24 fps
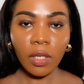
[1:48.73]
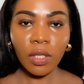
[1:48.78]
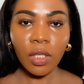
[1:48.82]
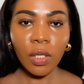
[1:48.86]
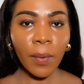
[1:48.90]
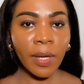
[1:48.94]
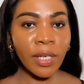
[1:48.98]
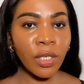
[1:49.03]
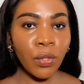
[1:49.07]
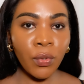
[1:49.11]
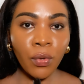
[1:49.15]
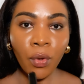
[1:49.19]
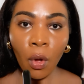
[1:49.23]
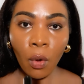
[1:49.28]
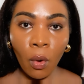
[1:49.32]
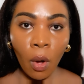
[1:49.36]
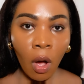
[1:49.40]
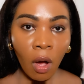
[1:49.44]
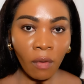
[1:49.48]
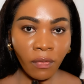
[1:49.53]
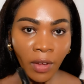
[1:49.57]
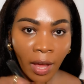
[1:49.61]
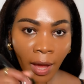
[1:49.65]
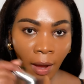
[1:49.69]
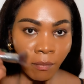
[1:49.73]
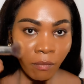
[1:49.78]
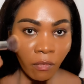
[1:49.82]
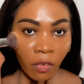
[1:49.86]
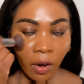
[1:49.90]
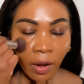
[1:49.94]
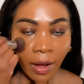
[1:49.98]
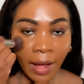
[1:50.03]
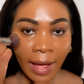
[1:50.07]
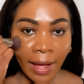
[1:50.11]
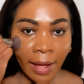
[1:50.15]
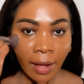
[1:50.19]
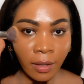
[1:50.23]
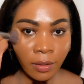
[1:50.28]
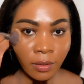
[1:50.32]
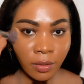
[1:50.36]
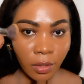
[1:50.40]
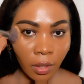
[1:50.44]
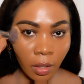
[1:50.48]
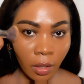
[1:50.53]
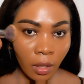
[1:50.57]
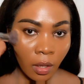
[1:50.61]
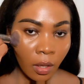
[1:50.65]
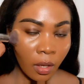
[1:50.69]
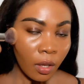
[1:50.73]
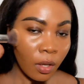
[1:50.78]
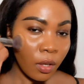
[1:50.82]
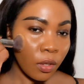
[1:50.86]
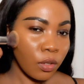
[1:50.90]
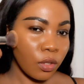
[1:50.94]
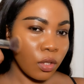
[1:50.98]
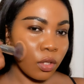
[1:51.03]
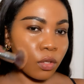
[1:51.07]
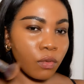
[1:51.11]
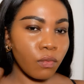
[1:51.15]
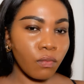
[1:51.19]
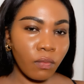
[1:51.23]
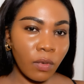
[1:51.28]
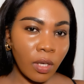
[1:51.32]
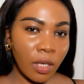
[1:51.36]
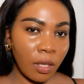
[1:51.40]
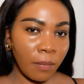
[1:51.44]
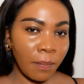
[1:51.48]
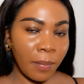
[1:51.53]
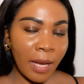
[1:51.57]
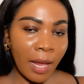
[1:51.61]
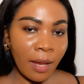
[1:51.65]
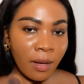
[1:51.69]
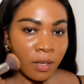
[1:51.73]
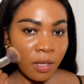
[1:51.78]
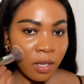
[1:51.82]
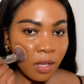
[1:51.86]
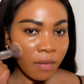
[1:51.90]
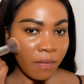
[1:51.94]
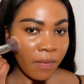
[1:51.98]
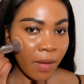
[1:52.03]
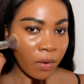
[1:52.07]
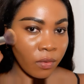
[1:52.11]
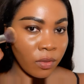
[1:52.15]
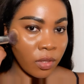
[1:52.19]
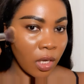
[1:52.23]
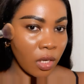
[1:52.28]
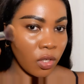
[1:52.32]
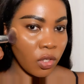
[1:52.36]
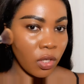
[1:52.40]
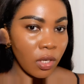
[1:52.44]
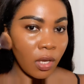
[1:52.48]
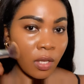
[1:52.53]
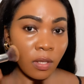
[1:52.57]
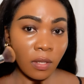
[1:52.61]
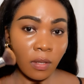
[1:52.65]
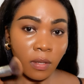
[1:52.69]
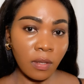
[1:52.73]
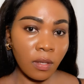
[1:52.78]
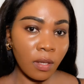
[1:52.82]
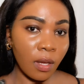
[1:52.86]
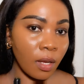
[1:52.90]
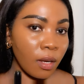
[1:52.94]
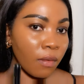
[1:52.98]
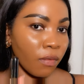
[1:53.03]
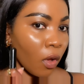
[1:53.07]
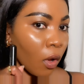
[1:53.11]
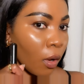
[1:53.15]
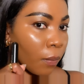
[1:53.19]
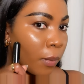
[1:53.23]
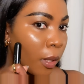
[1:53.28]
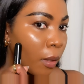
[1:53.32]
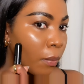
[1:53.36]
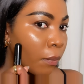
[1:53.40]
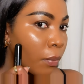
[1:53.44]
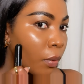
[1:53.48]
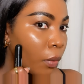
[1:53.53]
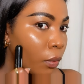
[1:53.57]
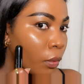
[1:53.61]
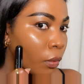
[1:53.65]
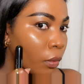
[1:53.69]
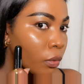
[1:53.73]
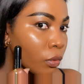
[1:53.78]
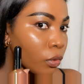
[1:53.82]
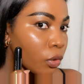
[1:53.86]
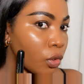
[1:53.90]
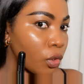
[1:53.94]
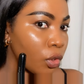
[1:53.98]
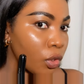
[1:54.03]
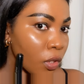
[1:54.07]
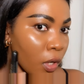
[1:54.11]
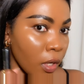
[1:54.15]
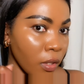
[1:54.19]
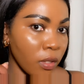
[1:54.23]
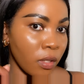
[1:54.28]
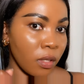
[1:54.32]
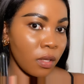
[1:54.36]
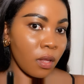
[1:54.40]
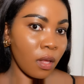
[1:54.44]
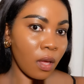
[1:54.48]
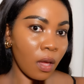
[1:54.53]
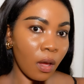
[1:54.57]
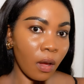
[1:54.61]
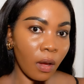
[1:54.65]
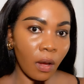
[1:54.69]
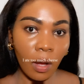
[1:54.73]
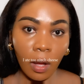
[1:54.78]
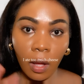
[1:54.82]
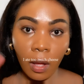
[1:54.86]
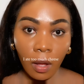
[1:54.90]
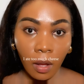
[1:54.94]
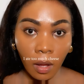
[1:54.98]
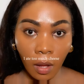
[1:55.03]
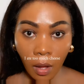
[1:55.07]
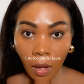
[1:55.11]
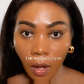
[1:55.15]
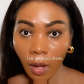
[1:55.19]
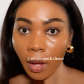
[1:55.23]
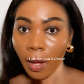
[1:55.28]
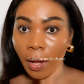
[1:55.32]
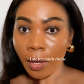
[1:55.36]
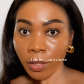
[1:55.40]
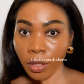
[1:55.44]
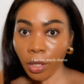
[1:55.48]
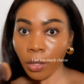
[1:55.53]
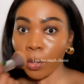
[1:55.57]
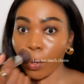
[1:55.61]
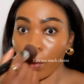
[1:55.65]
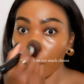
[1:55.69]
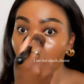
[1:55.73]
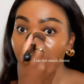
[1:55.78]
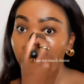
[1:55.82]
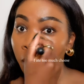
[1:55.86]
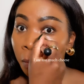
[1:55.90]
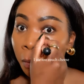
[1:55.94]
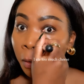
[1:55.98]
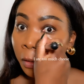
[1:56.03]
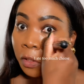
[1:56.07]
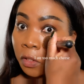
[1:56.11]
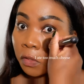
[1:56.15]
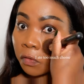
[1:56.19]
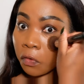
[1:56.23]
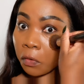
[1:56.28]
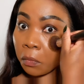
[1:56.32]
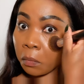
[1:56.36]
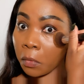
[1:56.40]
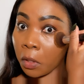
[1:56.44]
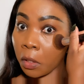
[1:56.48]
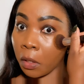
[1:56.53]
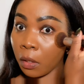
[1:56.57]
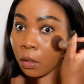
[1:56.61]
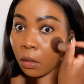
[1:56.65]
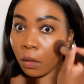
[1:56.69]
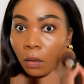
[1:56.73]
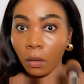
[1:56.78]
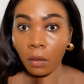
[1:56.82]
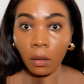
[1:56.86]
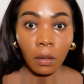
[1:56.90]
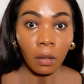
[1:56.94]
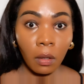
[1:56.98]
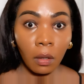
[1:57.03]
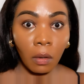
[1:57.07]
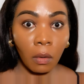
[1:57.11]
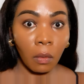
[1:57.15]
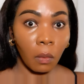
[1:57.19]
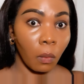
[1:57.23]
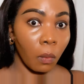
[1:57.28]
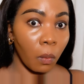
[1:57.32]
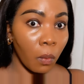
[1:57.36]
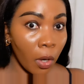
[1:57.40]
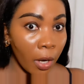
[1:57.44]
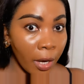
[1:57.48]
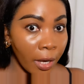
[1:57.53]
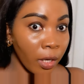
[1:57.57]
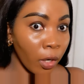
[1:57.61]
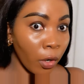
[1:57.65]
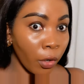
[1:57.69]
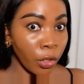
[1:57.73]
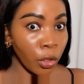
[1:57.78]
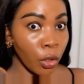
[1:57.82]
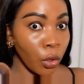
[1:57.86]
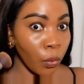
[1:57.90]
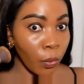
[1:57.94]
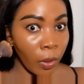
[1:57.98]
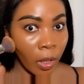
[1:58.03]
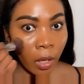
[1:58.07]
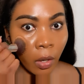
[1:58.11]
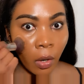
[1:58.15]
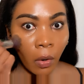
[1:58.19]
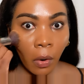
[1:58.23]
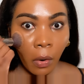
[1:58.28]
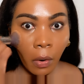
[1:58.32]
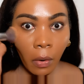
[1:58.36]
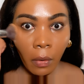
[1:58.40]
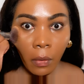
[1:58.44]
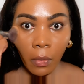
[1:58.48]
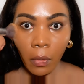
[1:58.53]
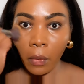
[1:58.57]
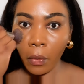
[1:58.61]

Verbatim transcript: So I do go off camera and just really blend the foundation into the skin. I've got a pimple just there. I don't know what it wants from me. Why are you here?